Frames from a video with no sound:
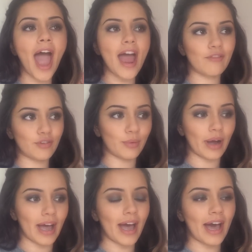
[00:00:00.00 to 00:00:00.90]

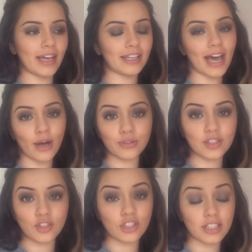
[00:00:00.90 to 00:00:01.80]
everywhere and the
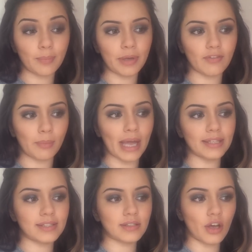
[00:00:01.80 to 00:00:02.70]
house is just a bit of a mess.